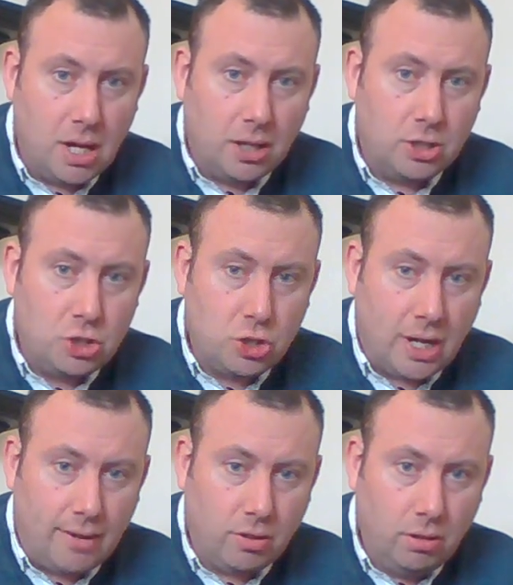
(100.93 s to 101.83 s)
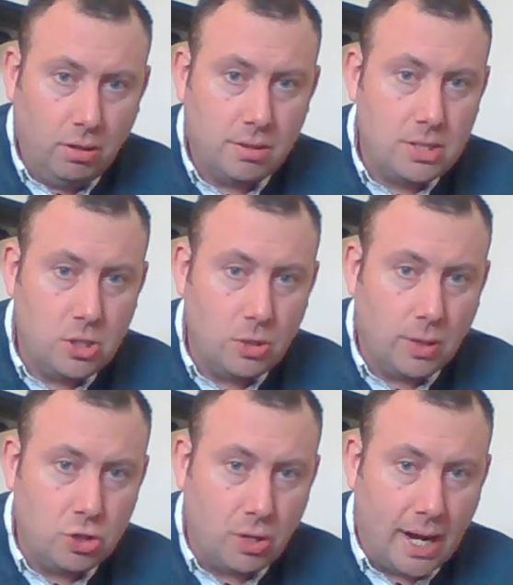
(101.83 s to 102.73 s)
could travel to a
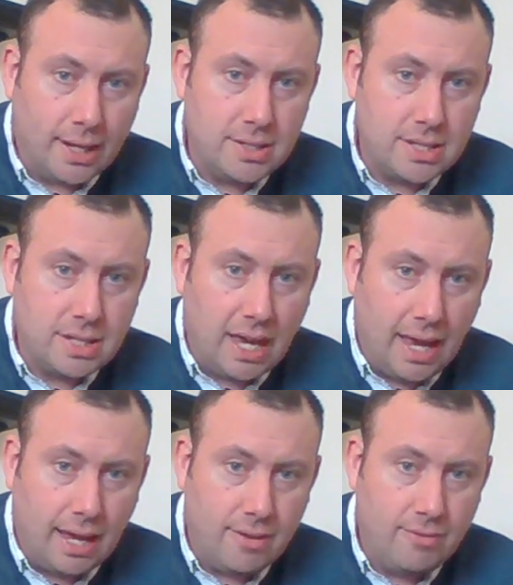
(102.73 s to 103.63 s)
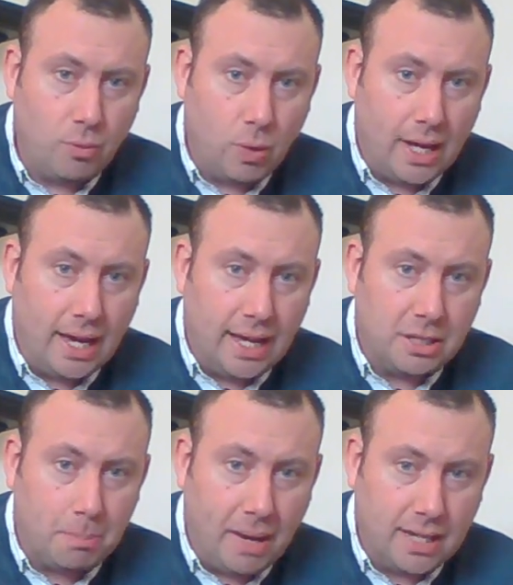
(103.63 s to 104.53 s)
dragon's cave, where at the
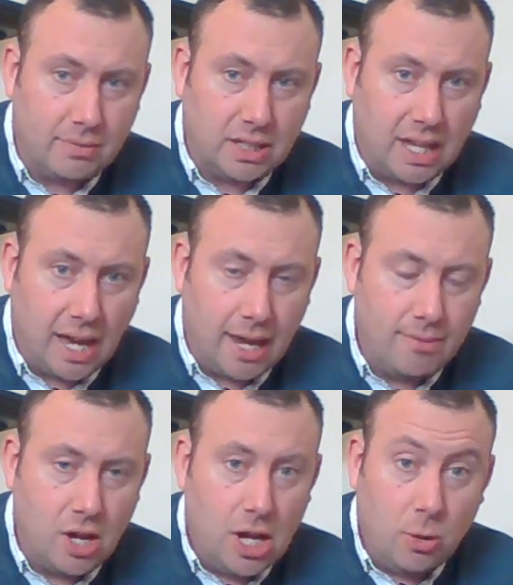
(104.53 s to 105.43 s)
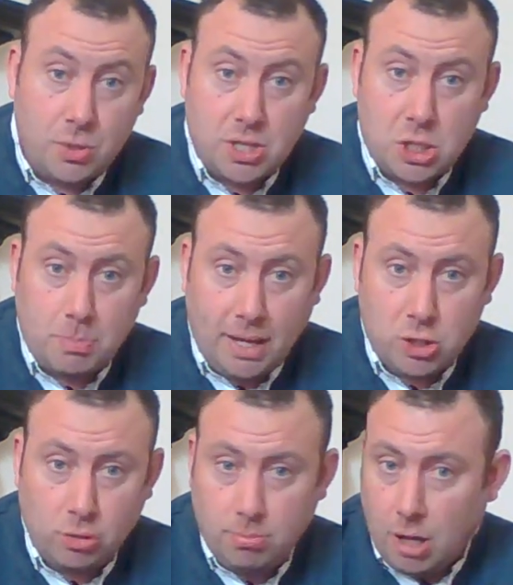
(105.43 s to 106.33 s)
back of the cave was a
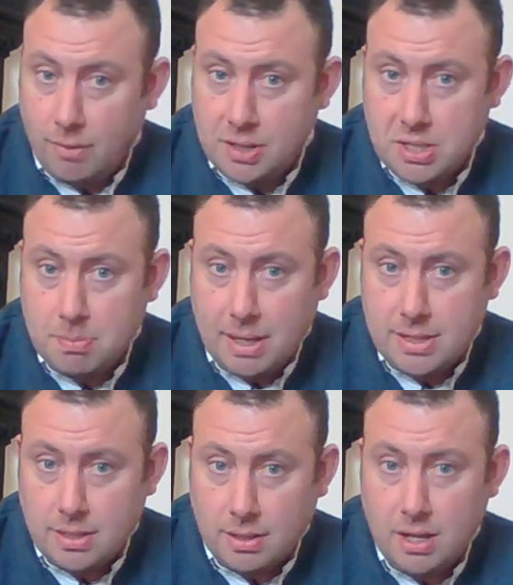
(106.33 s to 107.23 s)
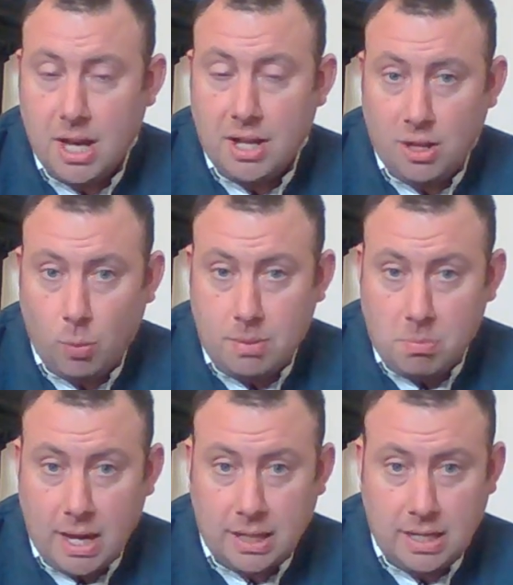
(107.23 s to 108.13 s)
special marvelous medicine that would
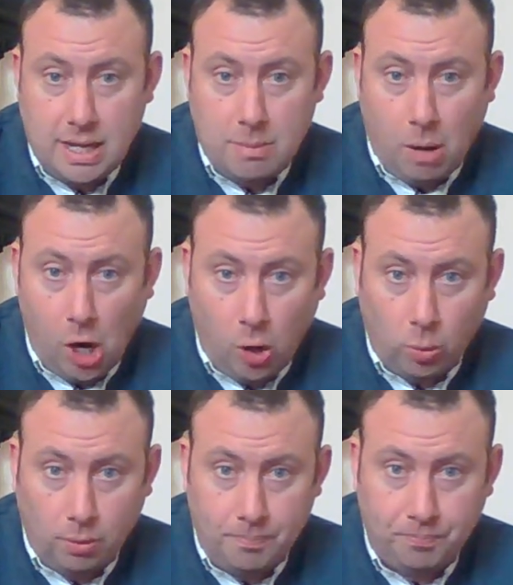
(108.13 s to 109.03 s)
make Neem whole.